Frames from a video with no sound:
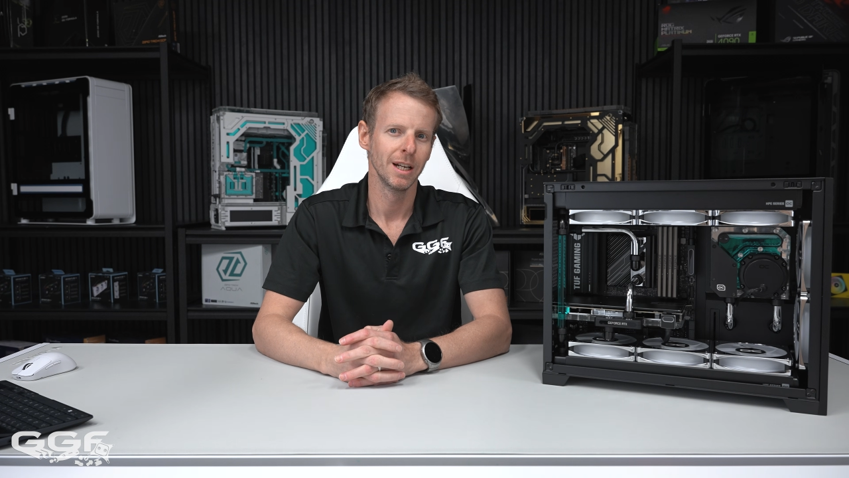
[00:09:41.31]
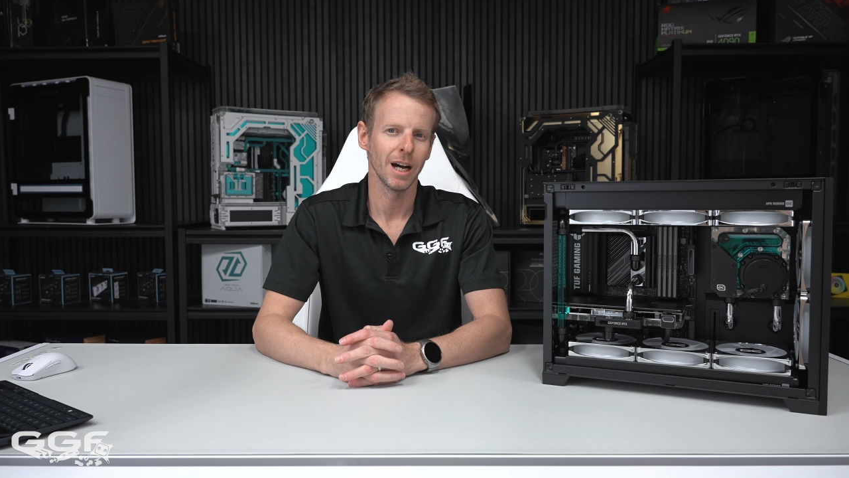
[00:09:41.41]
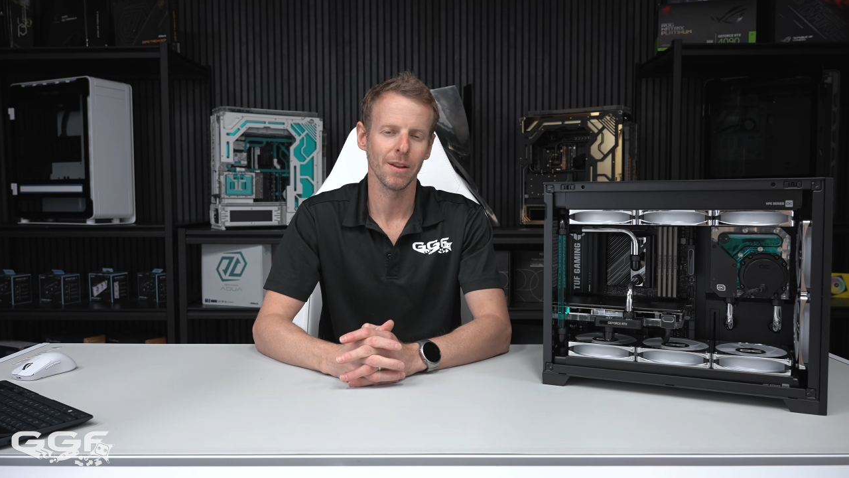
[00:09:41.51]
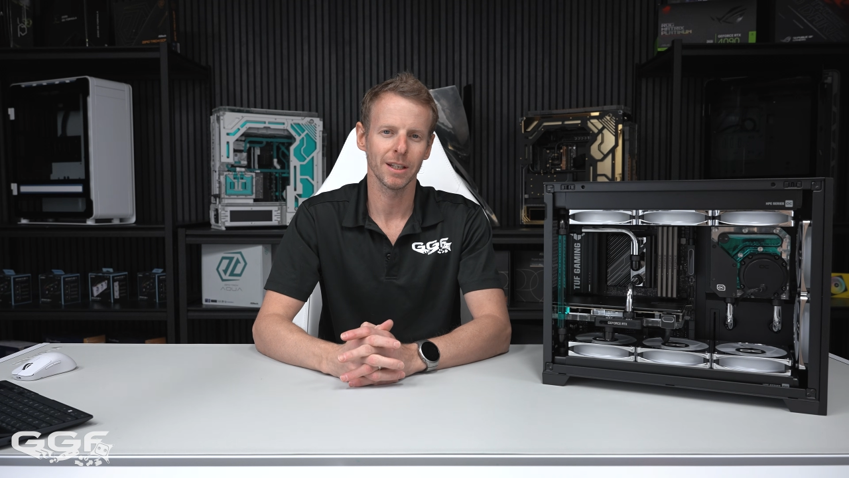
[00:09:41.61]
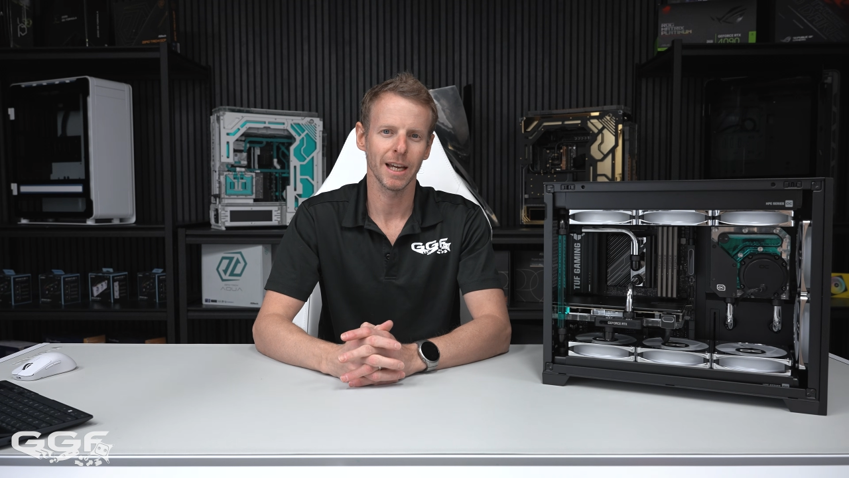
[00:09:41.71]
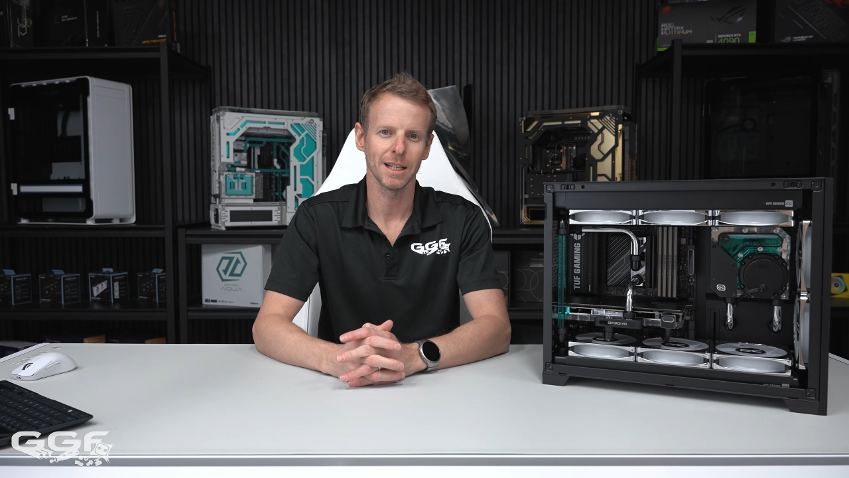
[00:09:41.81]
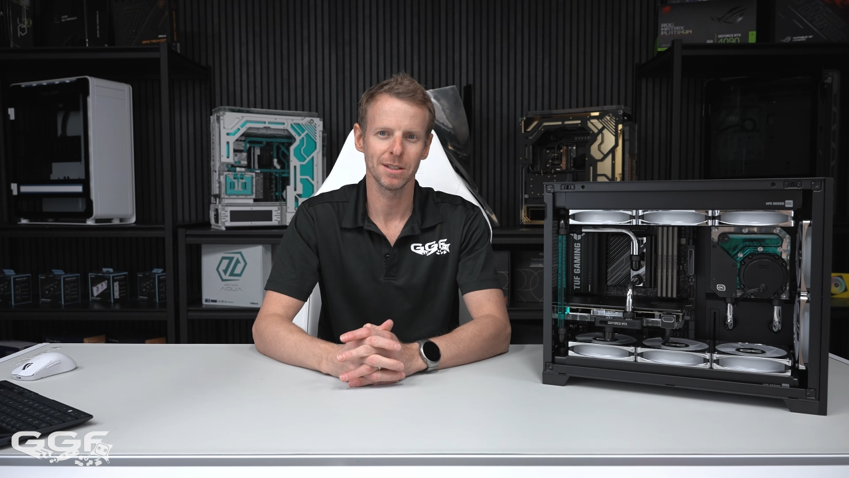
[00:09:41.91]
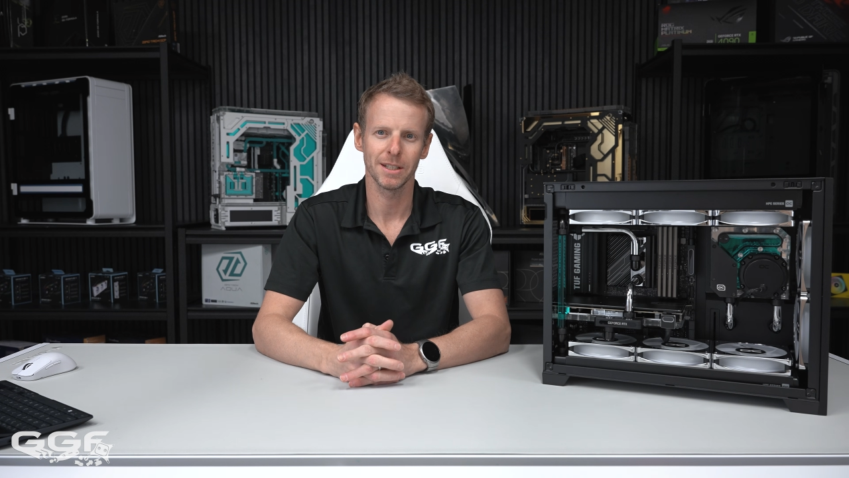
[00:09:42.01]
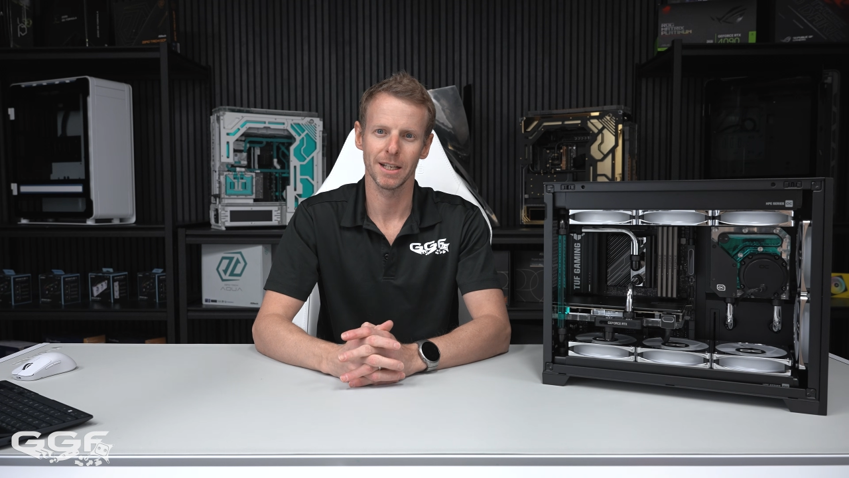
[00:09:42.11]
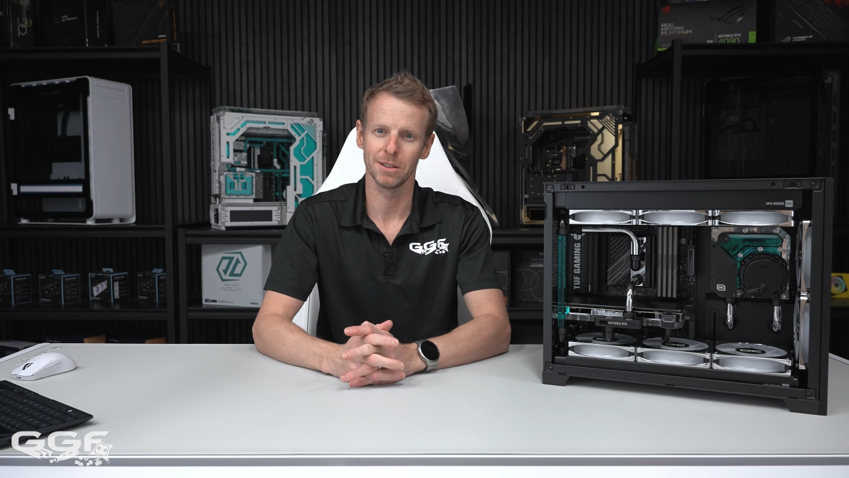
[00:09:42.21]
Other
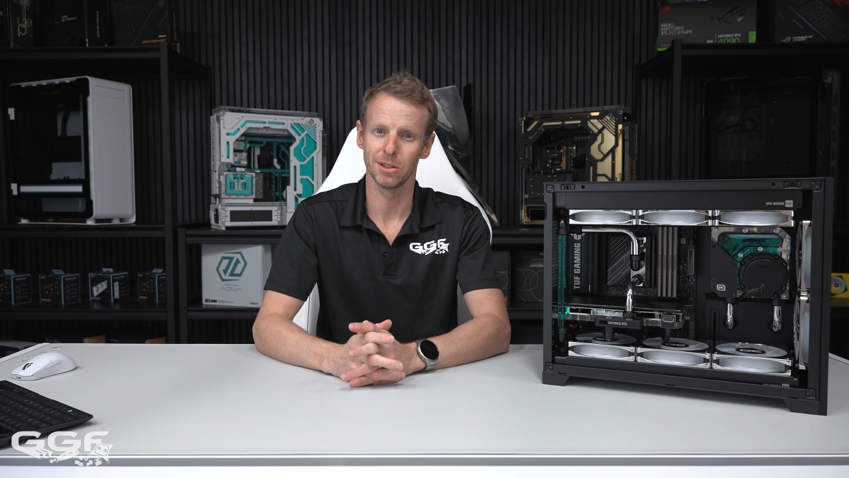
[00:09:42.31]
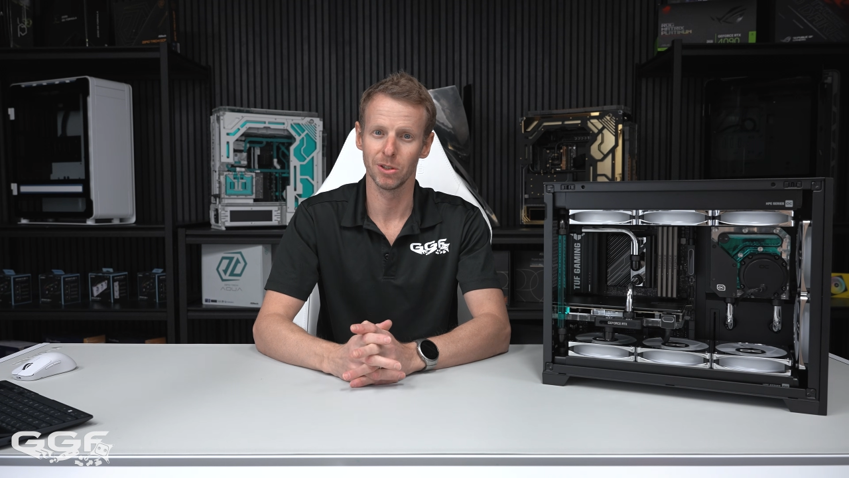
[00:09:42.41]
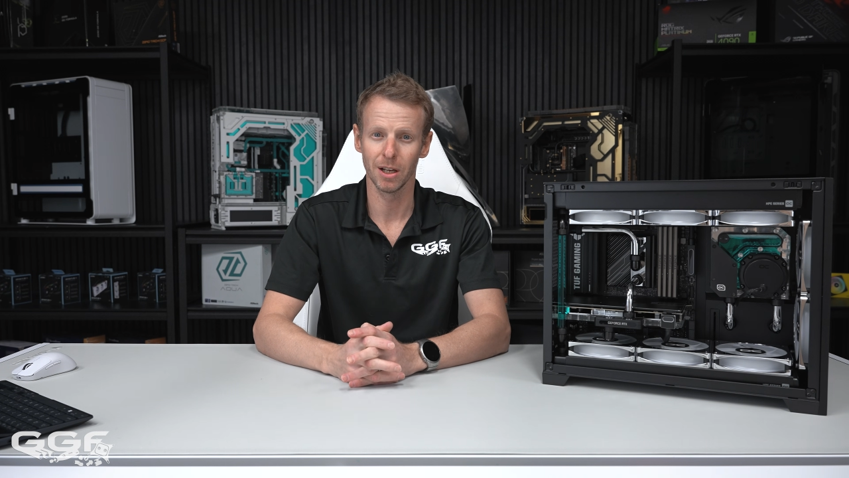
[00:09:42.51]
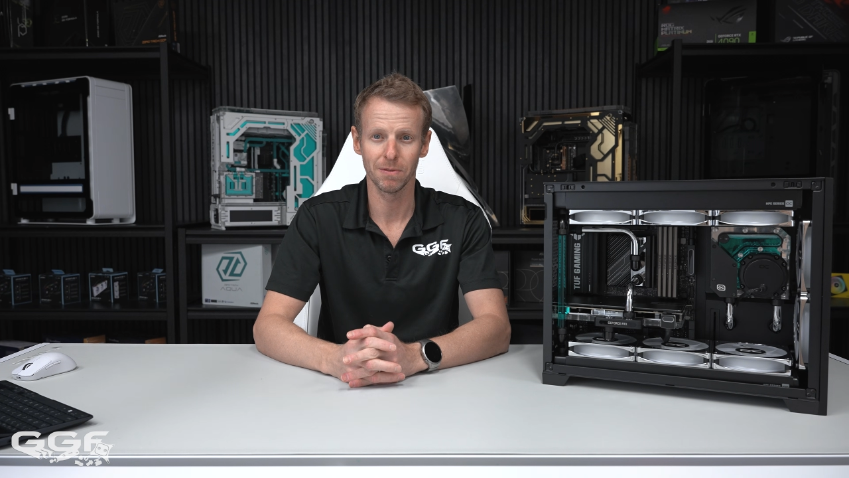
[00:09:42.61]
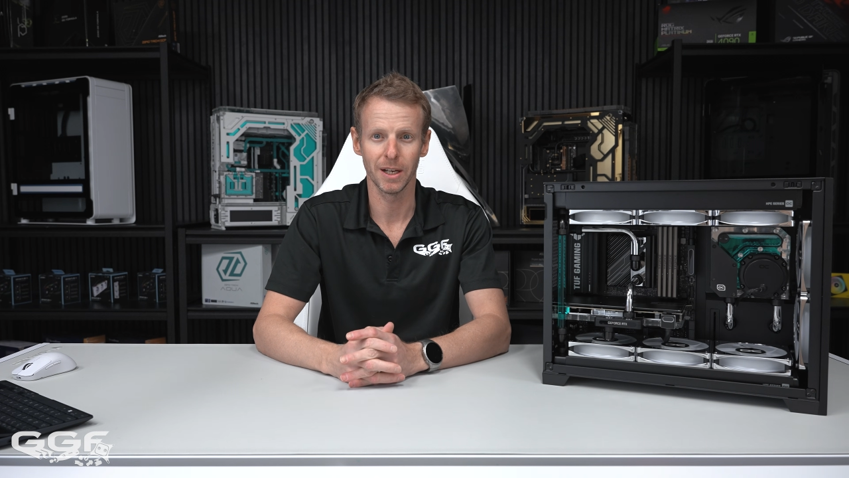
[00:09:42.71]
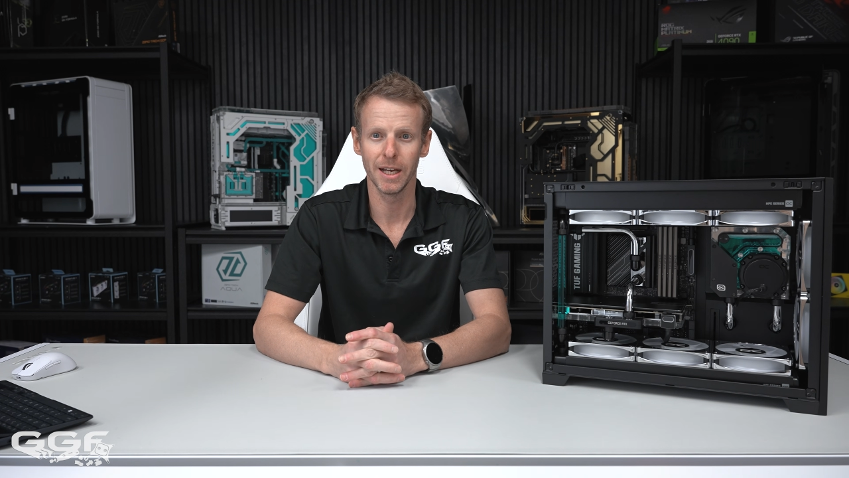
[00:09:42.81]
cases that are designed for